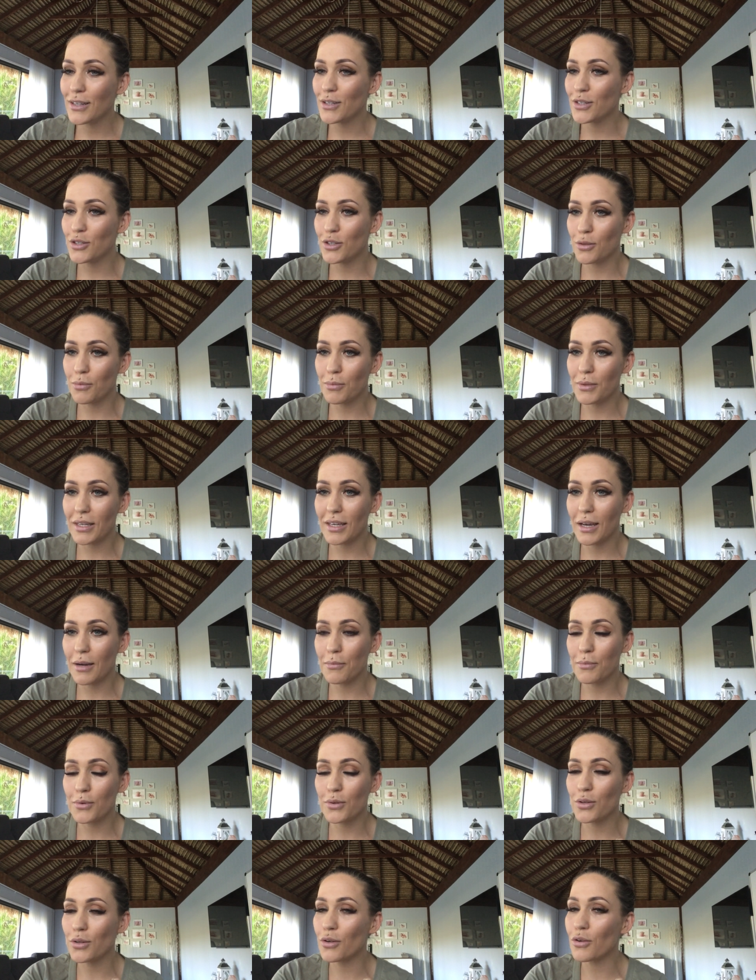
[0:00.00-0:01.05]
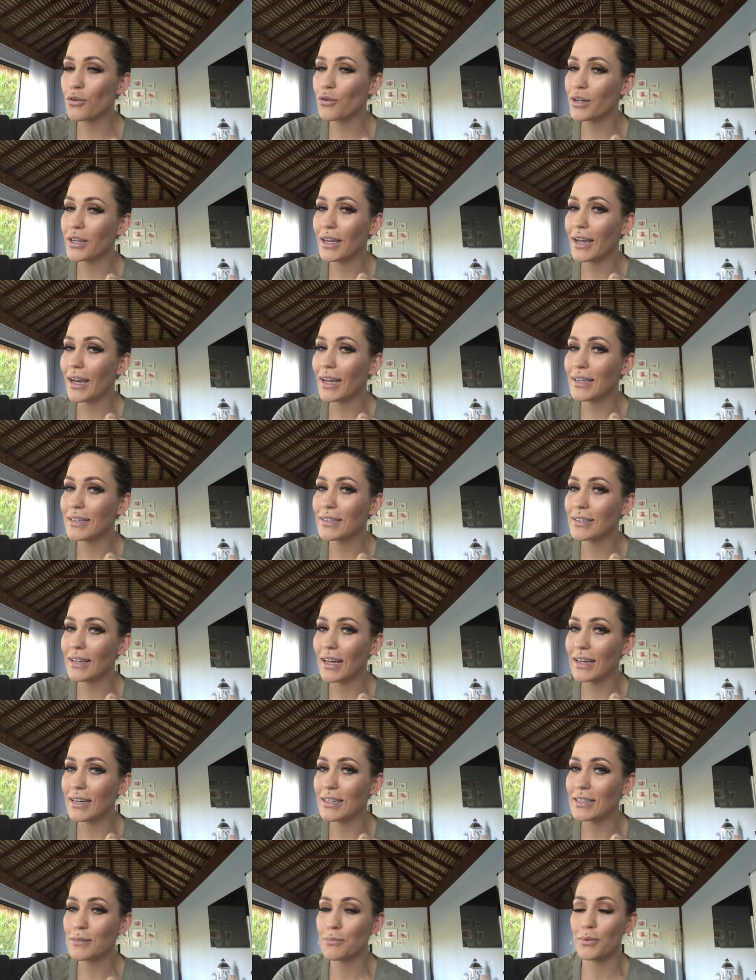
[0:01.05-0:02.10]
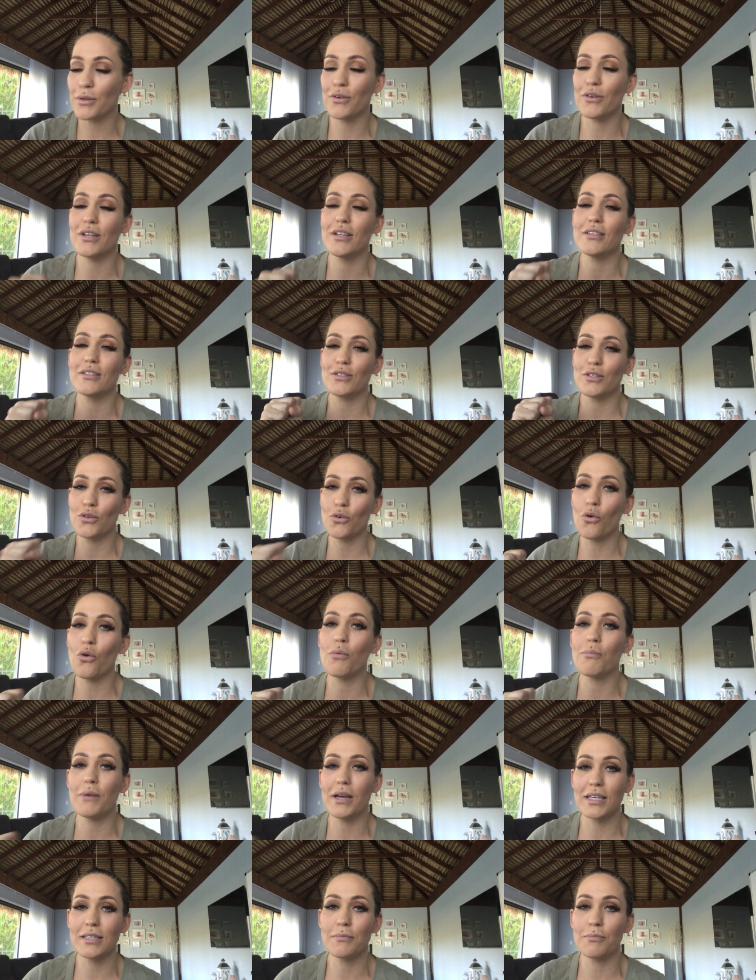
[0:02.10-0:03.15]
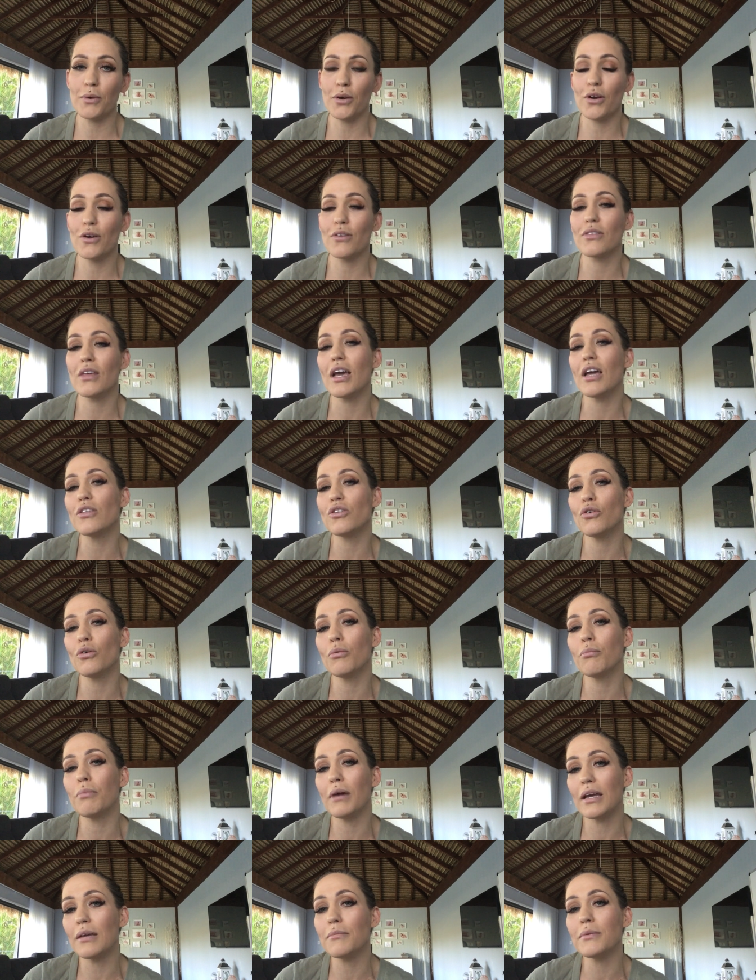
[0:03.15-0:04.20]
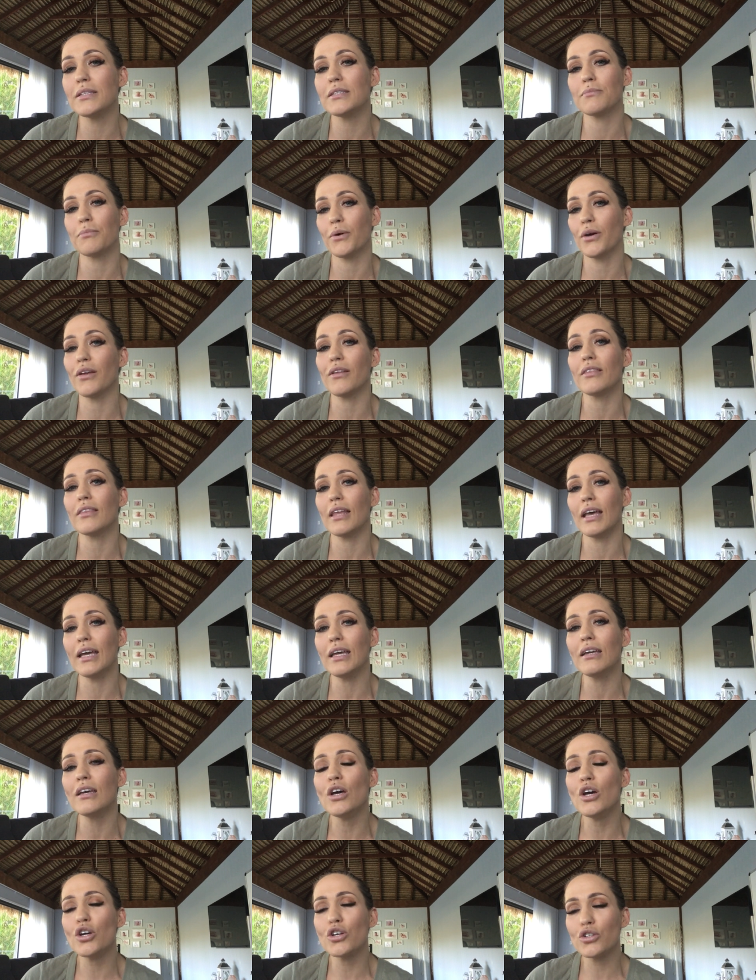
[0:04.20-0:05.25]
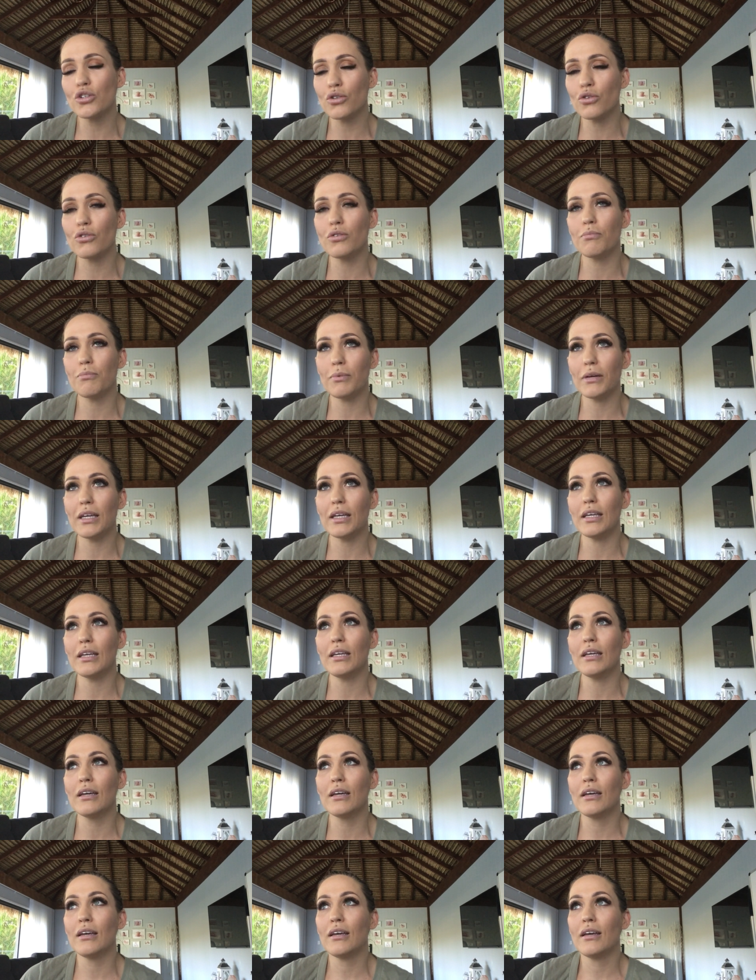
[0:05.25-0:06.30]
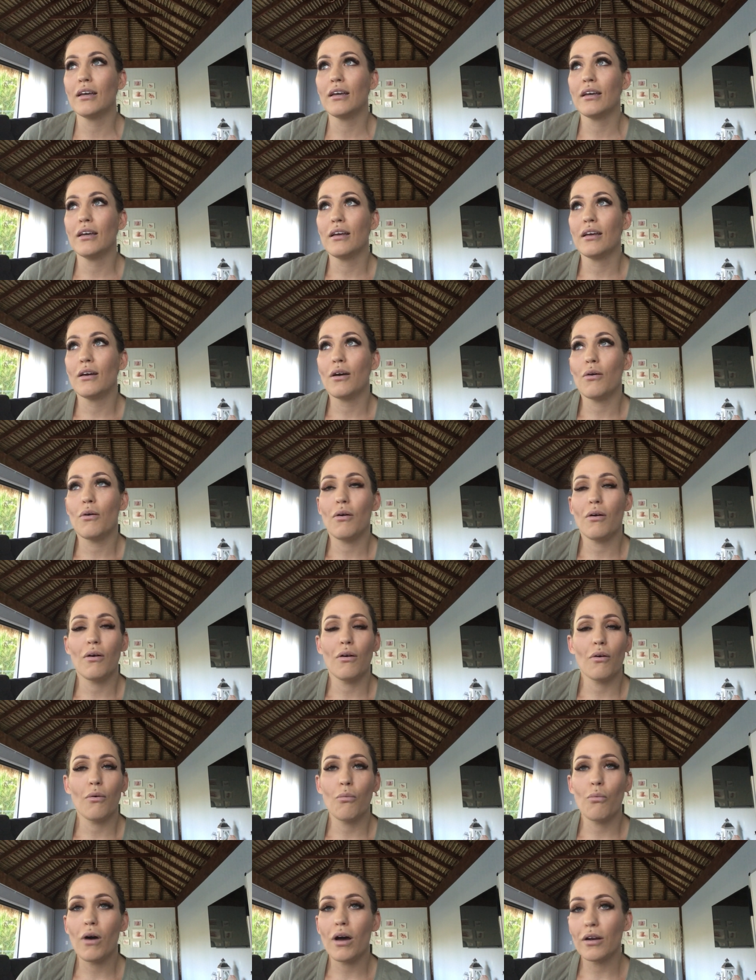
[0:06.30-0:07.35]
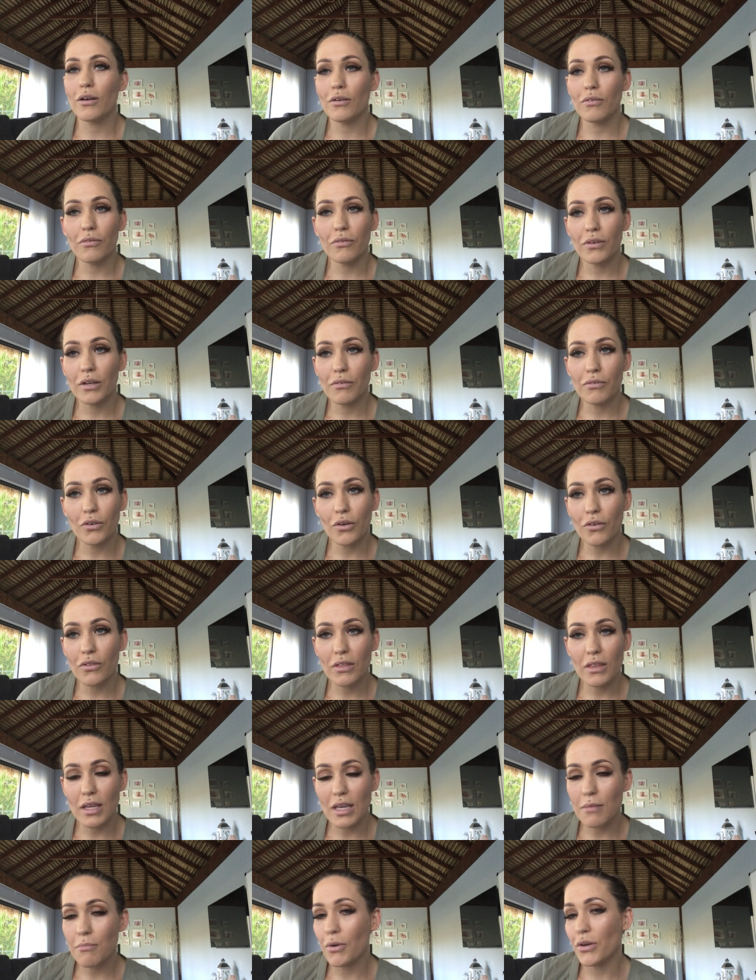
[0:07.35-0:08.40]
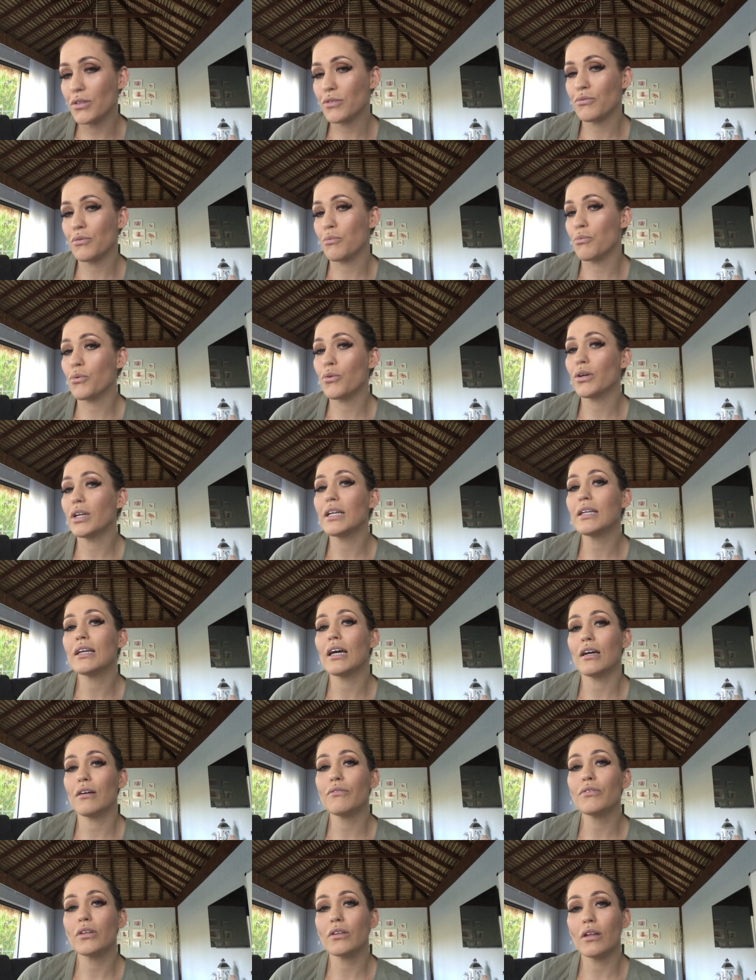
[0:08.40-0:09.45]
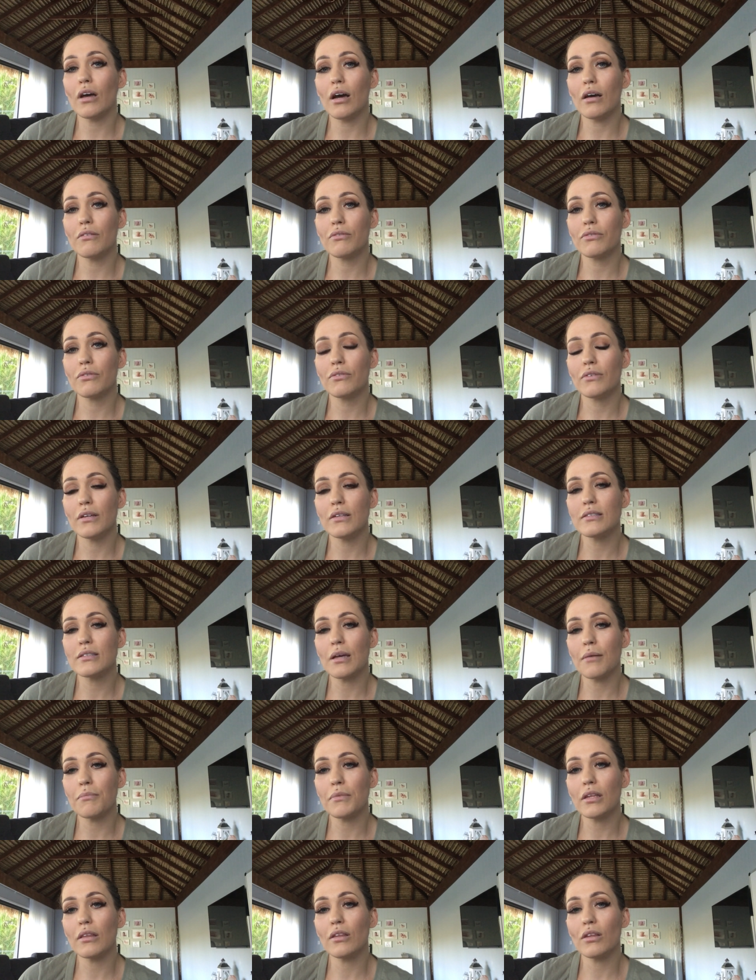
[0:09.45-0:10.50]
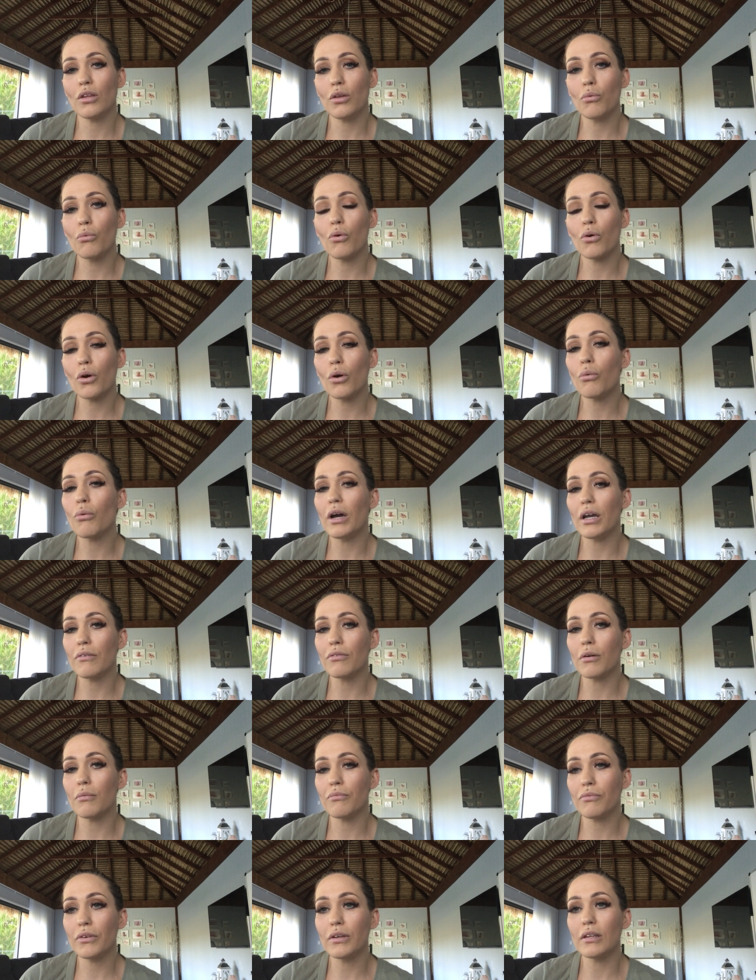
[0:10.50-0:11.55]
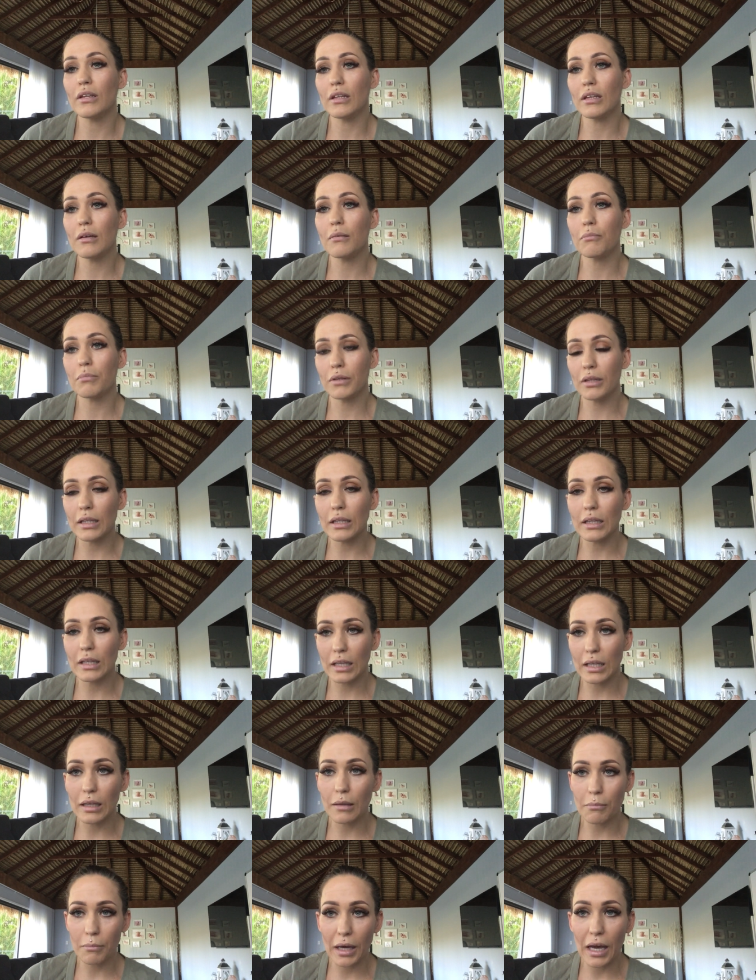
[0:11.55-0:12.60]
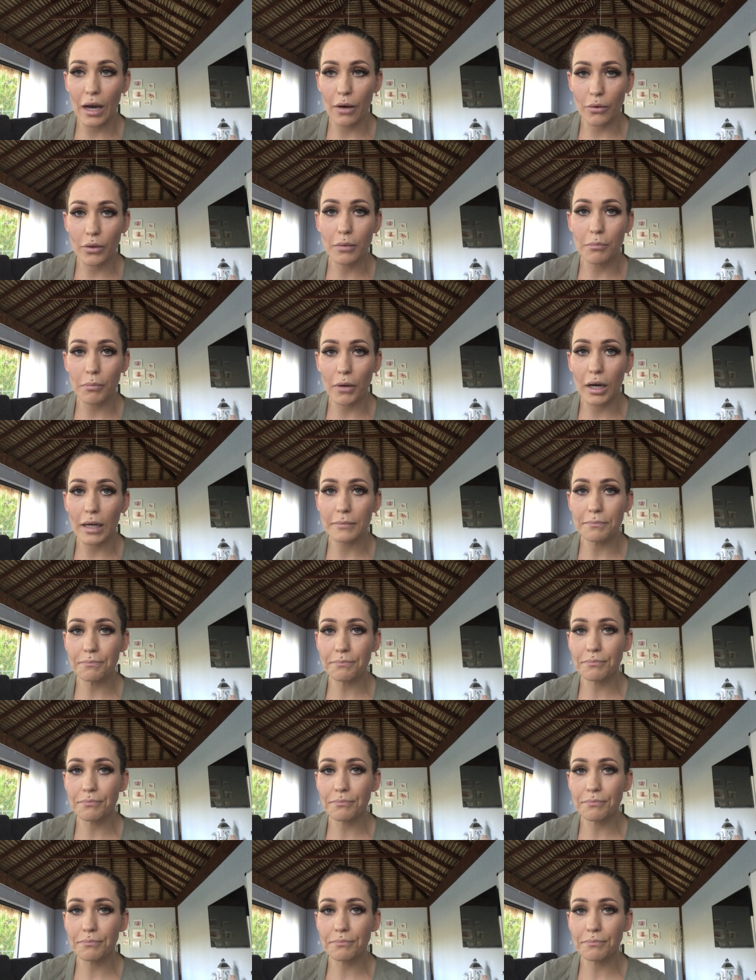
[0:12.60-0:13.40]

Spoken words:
to be able to create and experience your best birth. And your baby's birthday should be one of, if not the most rewarding day of your life, and something that you walk away from feeling completely empowered by,